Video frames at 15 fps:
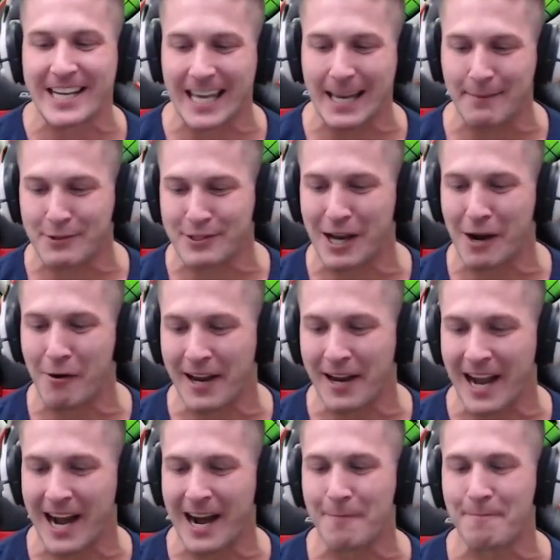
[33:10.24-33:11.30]
keep showing
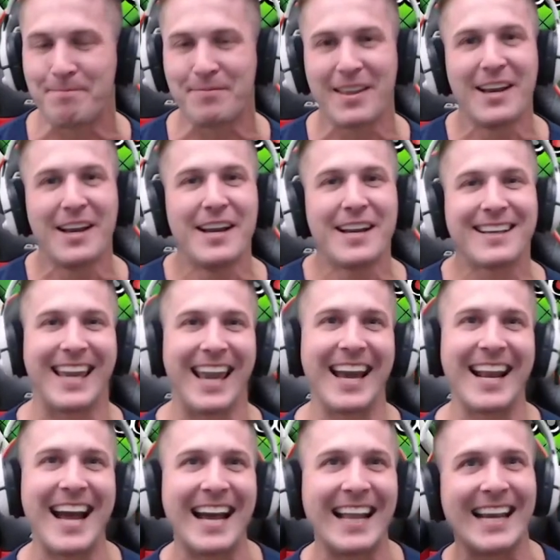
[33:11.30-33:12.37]
up?
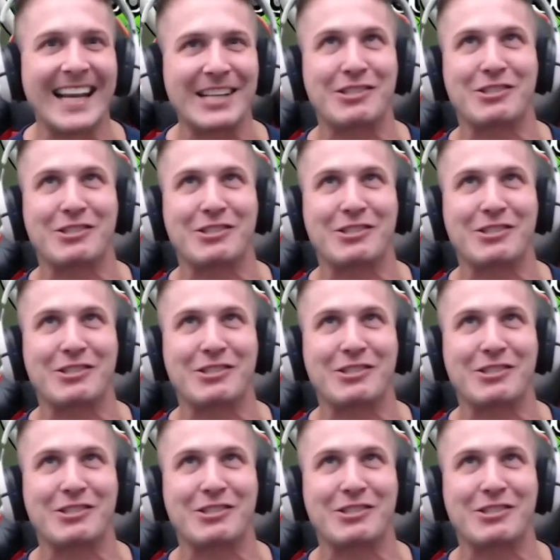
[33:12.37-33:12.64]
Can't I, like,